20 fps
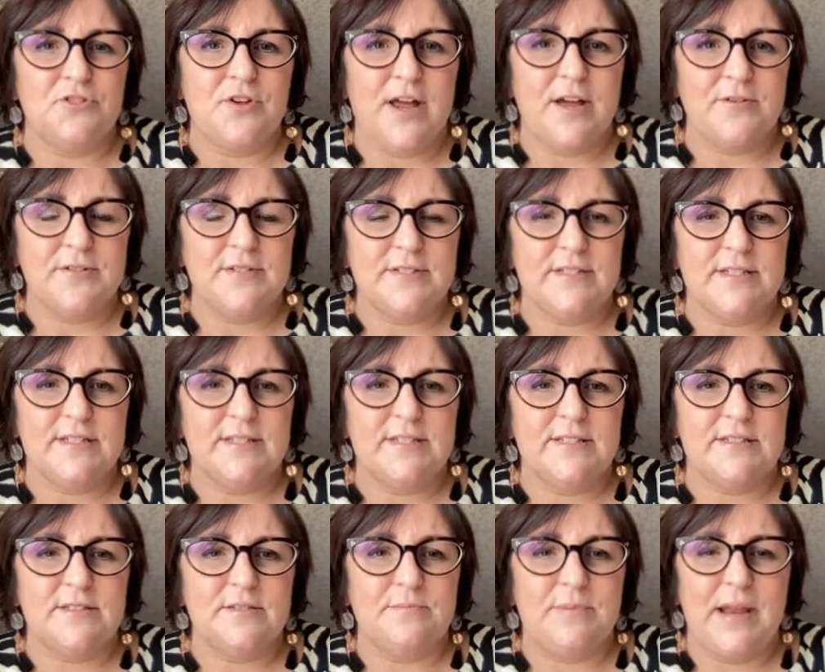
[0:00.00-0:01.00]

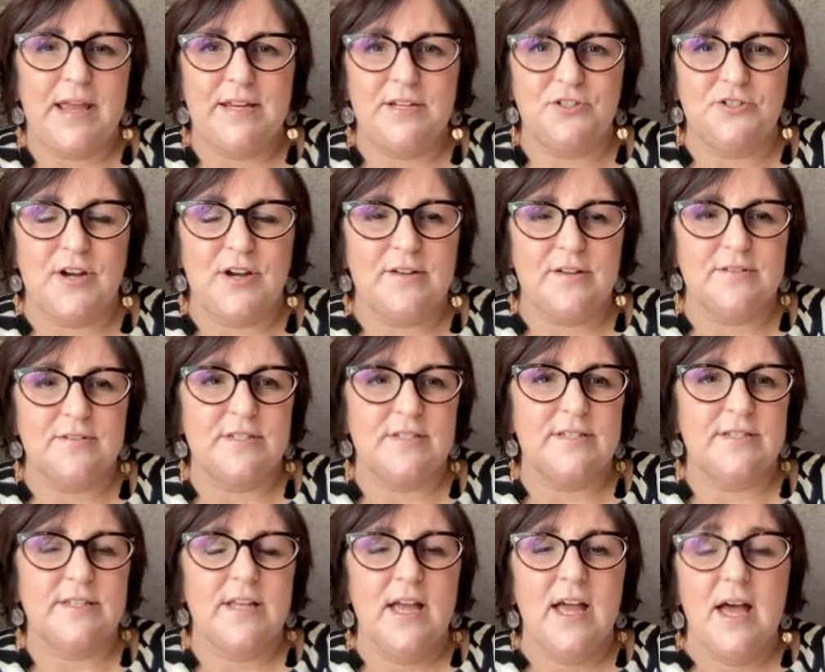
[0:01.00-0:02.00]
trousers, plain
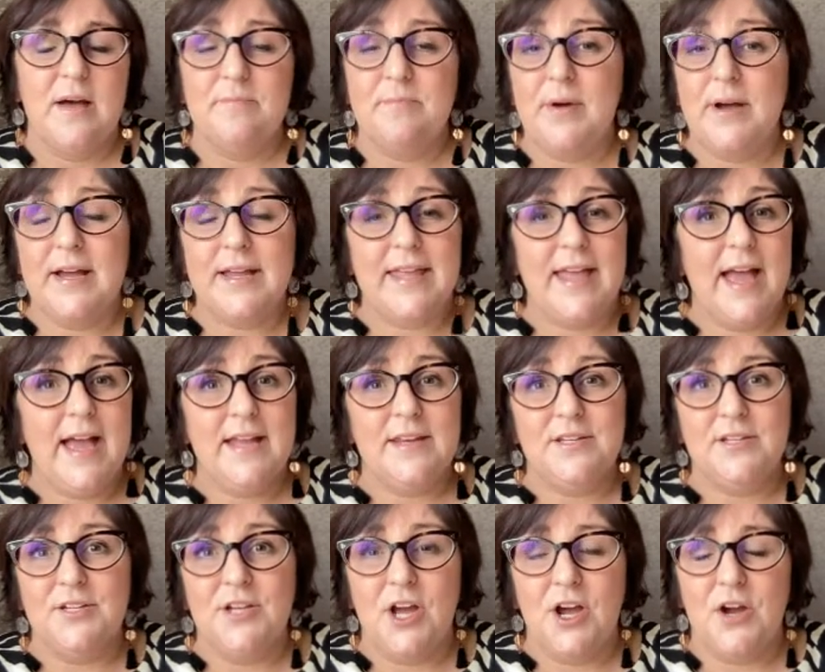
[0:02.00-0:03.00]
trousers. But
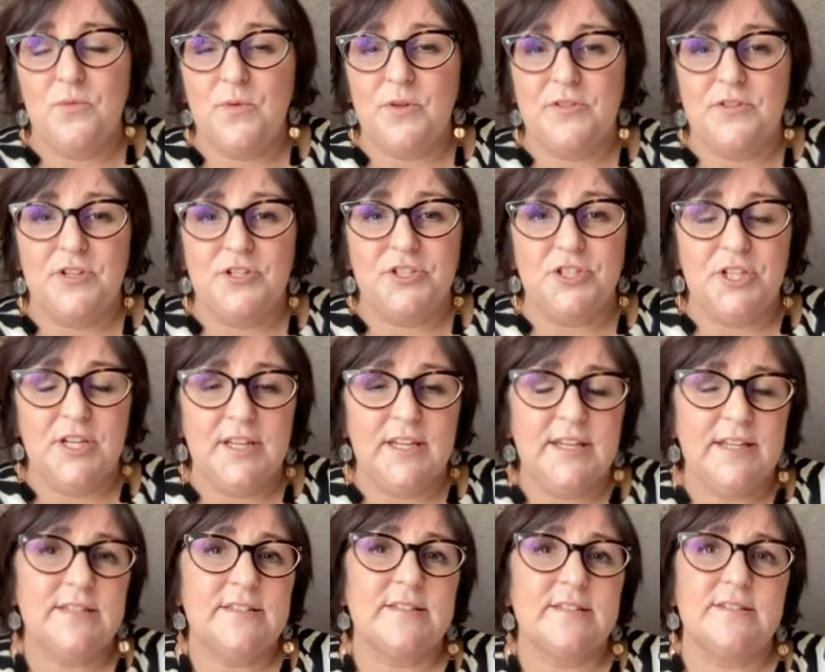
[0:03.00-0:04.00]
again, you know, with your
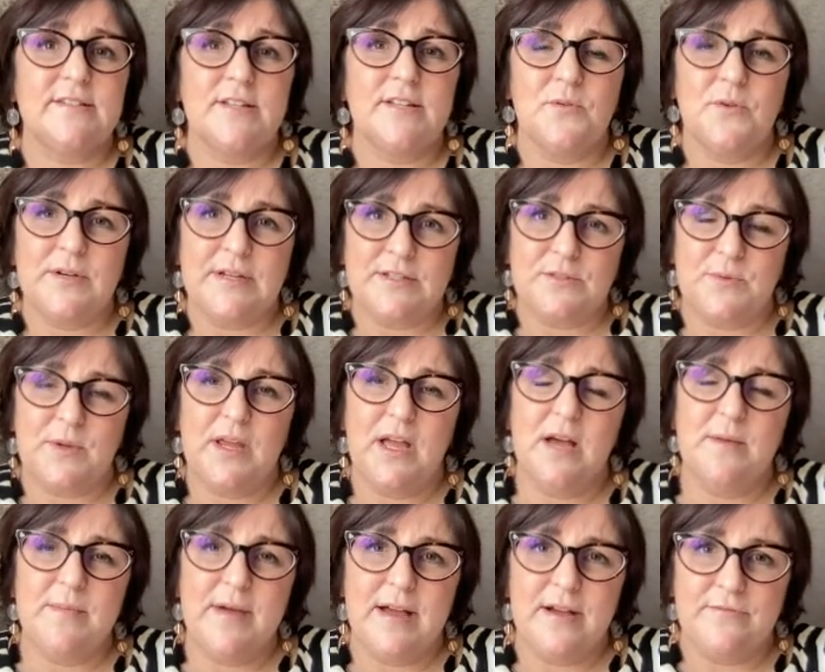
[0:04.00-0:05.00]
jeans and so on, as we
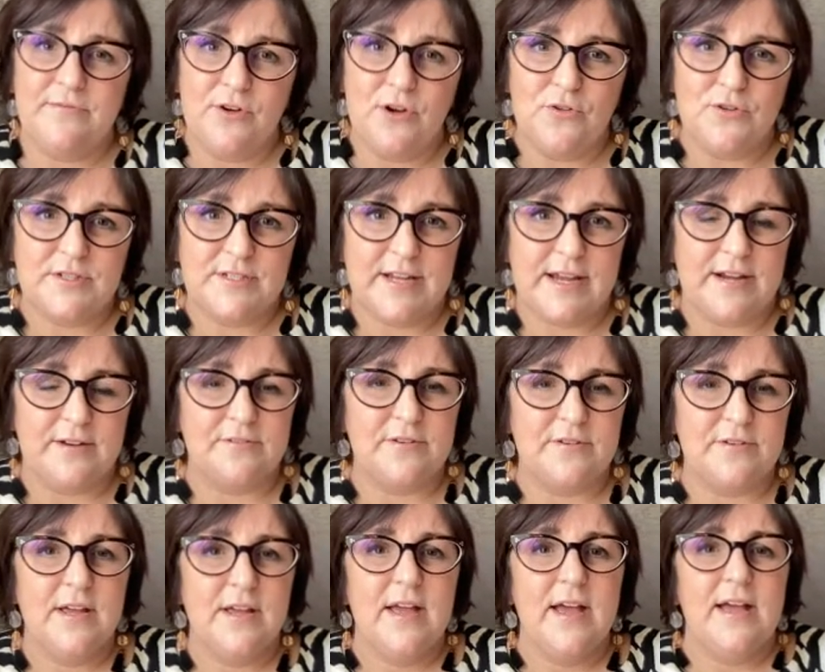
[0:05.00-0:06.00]
come out of
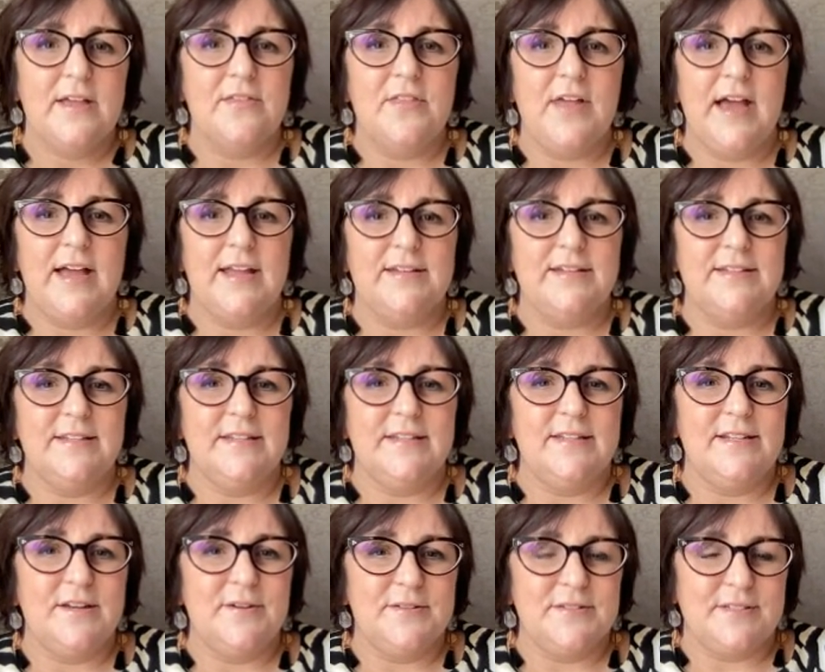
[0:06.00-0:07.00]
lockdown, then
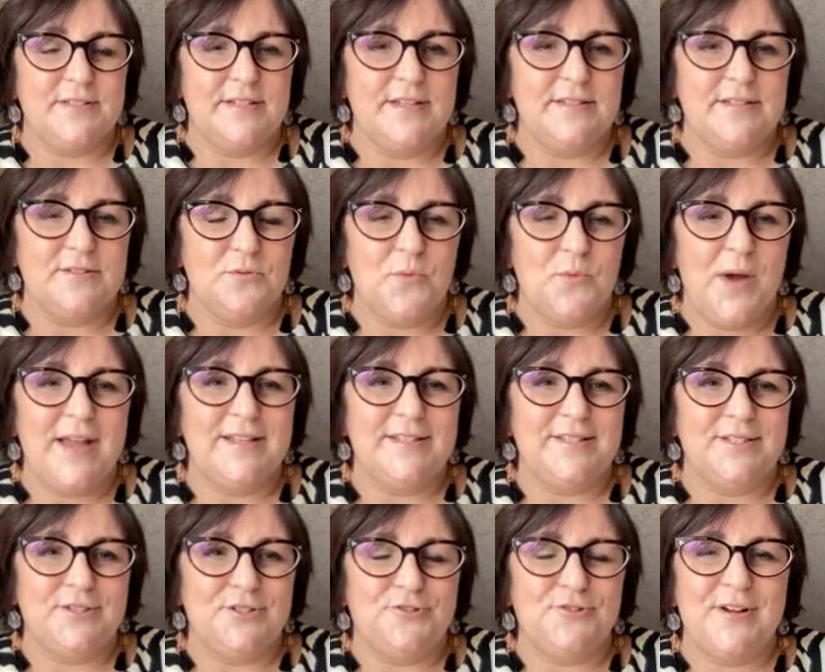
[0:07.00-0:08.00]
you know it's a way
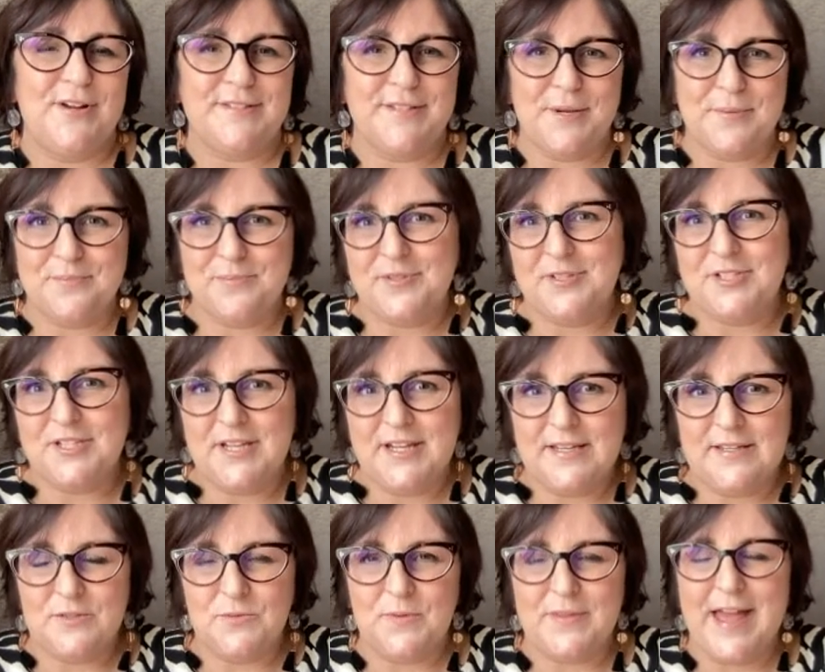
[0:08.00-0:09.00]
to dress up the
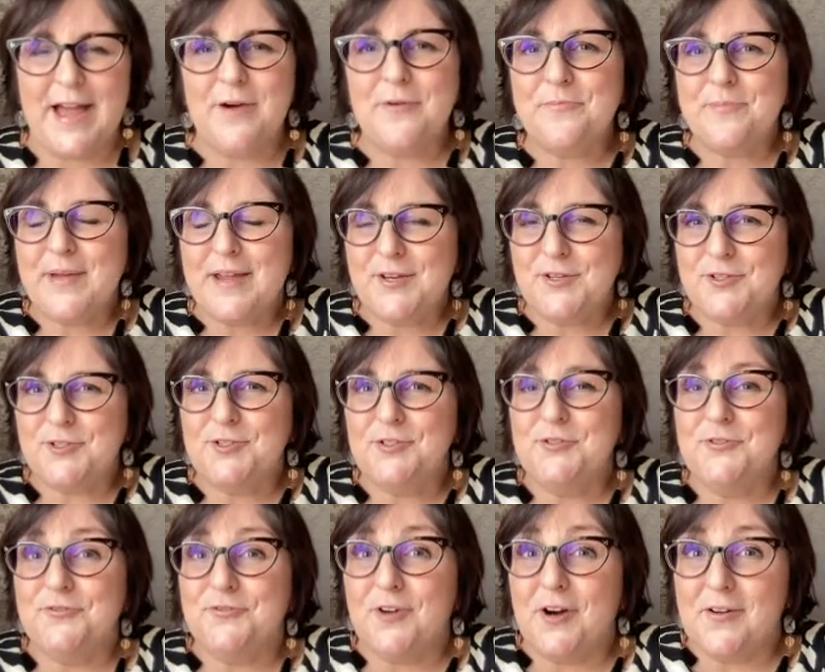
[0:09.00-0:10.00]
jeans without being
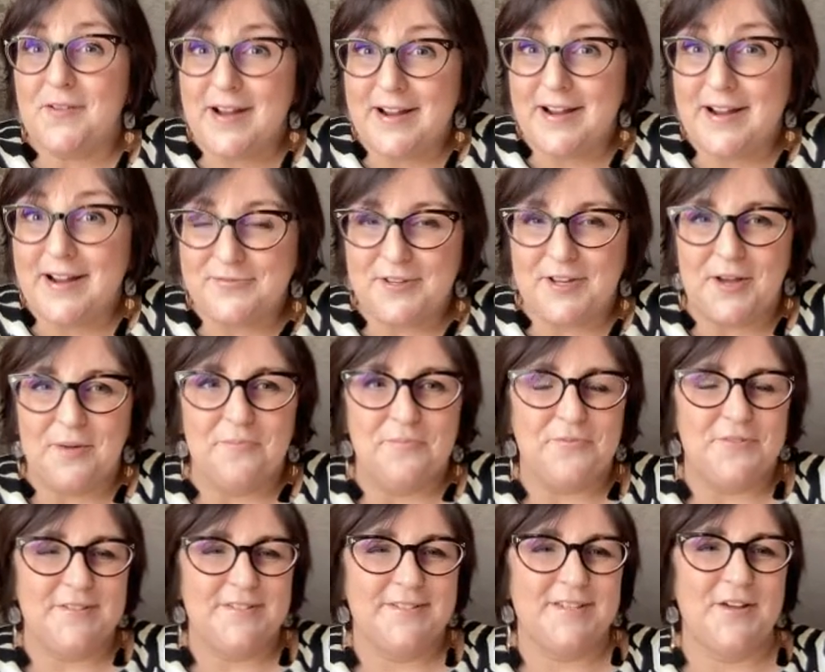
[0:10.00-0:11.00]
too far out of your
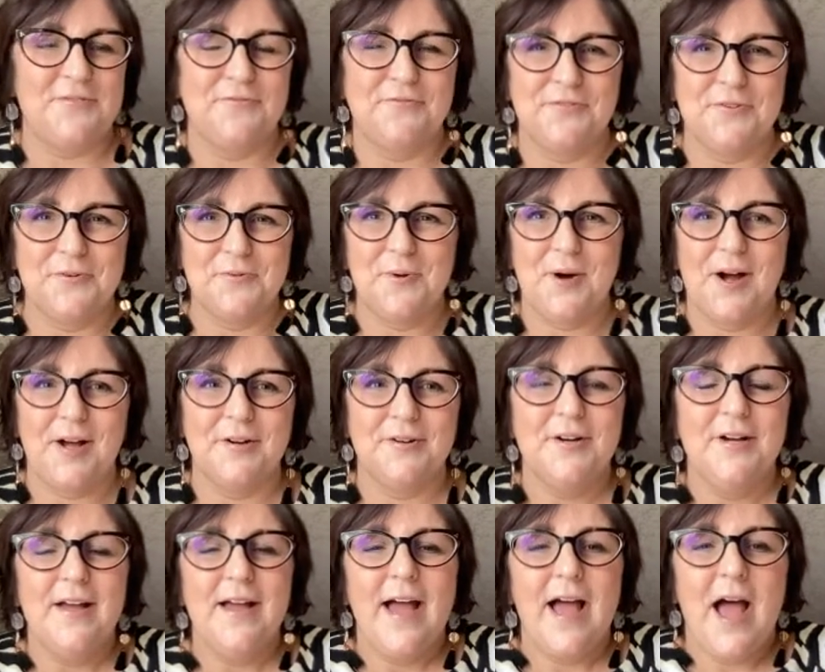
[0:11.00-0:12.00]
comfort zone for a
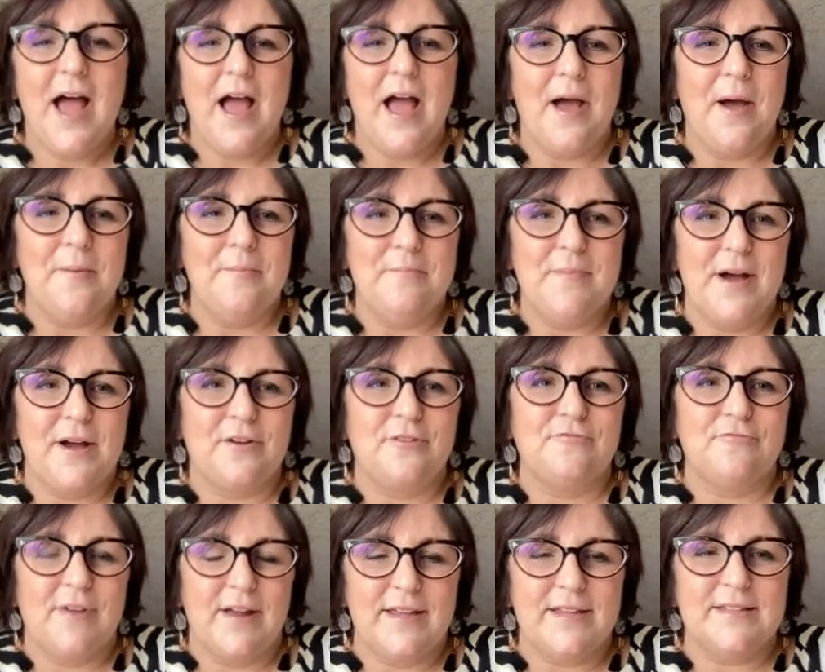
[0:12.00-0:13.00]
while. A
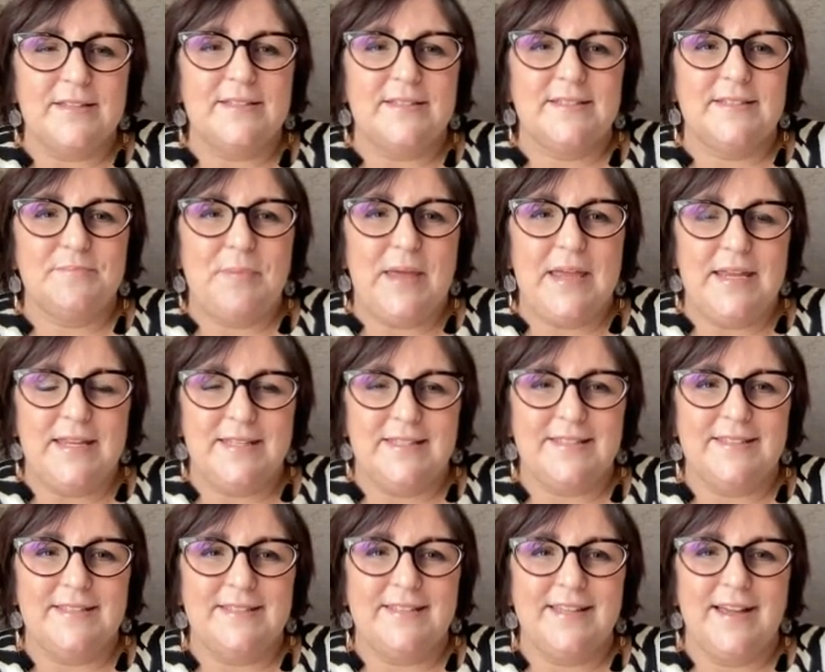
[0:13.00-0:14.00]
great
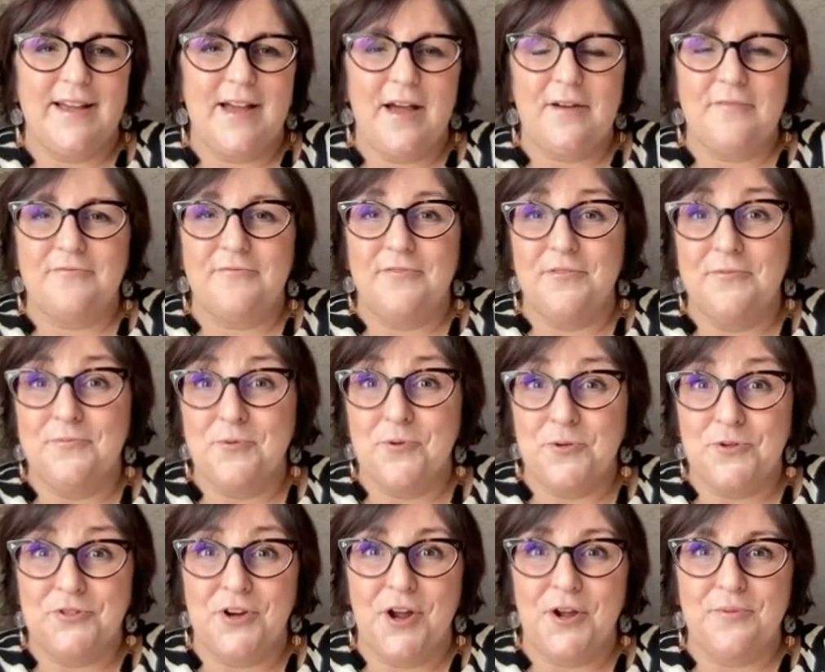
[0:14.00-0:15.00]
piece for the
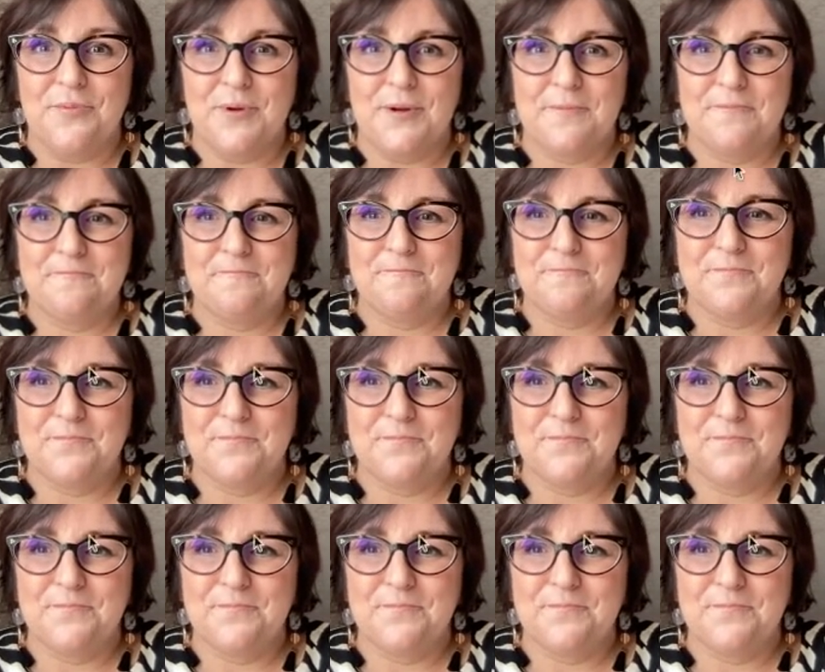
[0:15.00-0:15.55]
wardrobe.